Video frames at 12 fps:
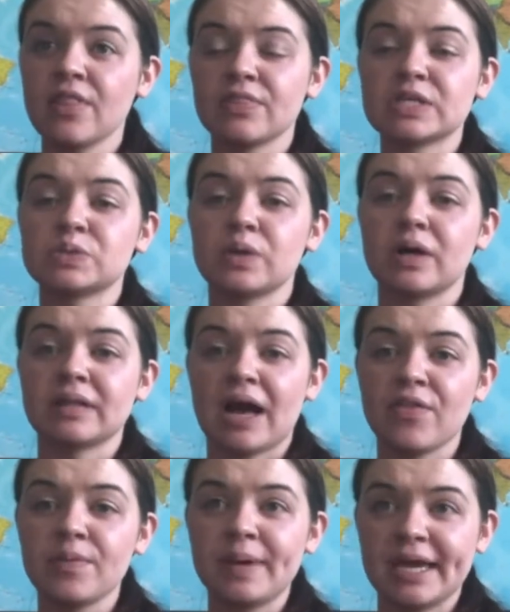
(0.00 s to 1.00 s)
this will
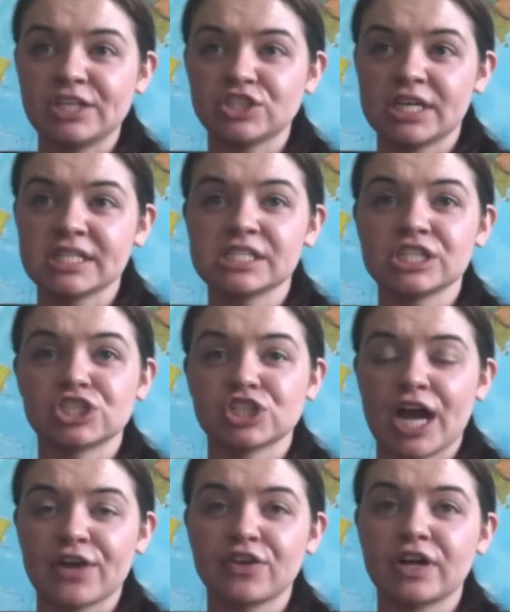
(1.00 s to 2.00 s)
allow the patients to
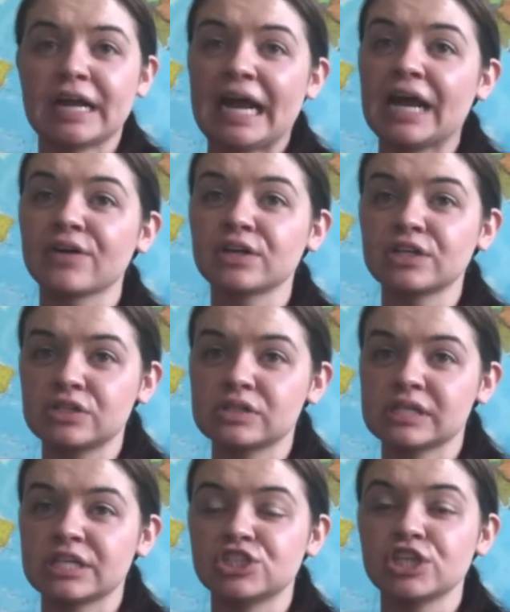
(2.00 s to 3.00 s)
track their inhaler
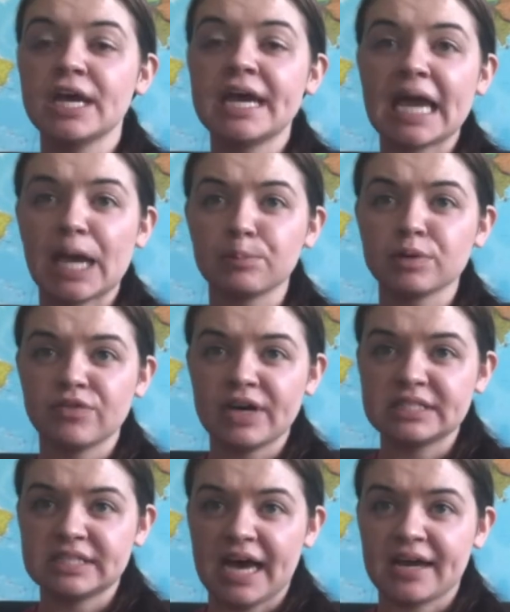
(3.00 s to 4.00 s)
usage and
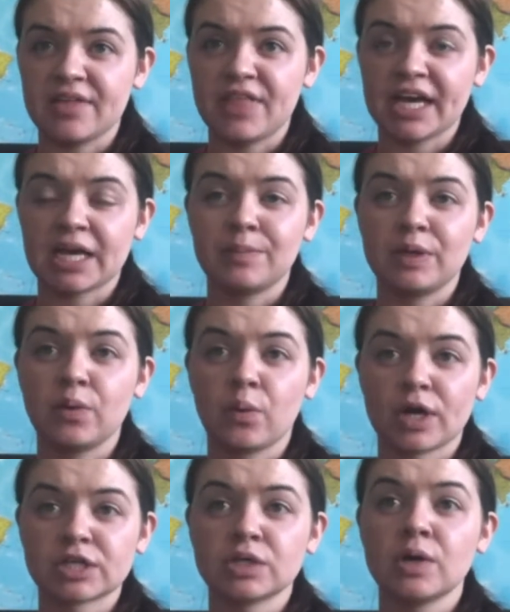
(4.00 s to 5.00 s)
provide data that can be
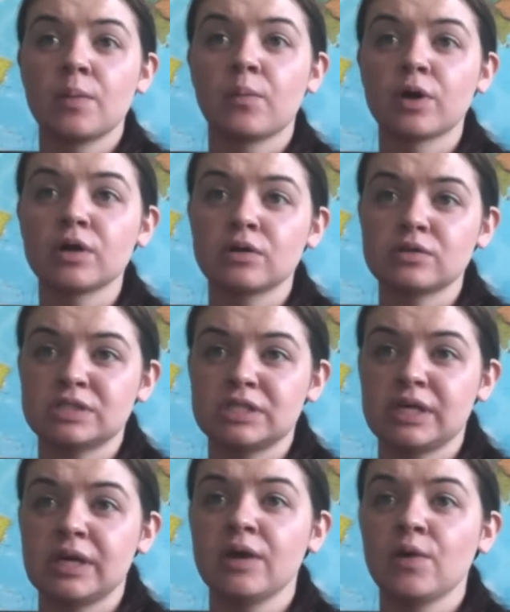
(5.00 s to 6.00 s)
worked more
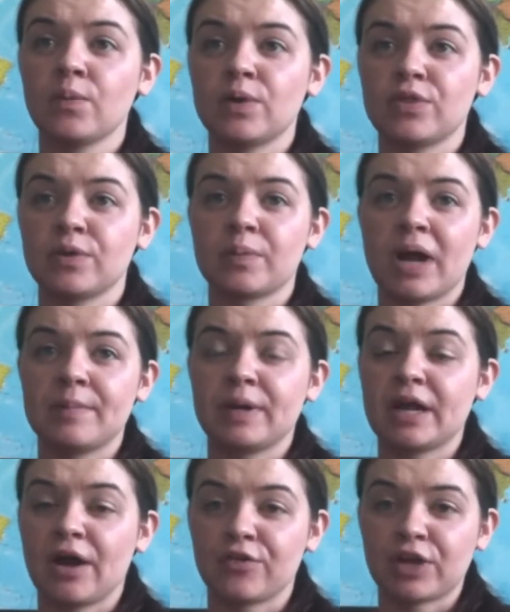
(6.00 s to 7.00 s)
closely with their
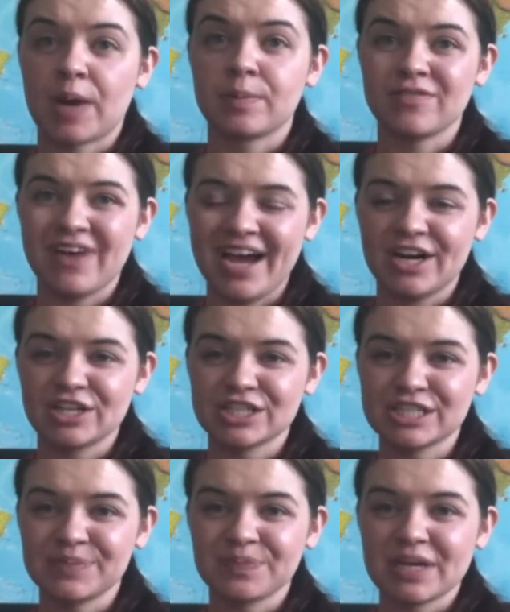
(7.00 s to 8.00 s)
primary healthcare
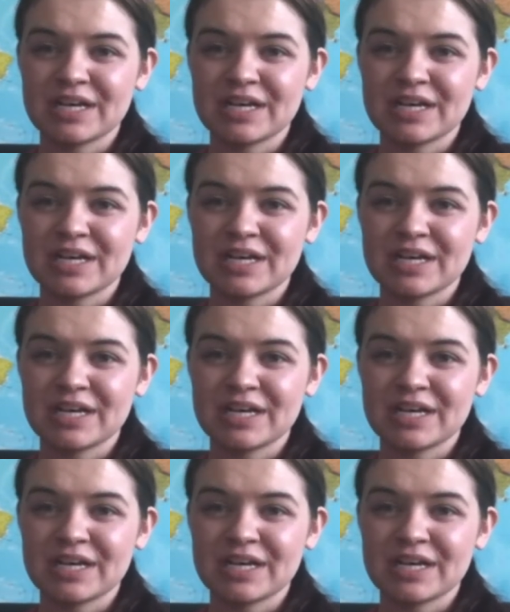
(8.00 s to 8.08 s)
providers.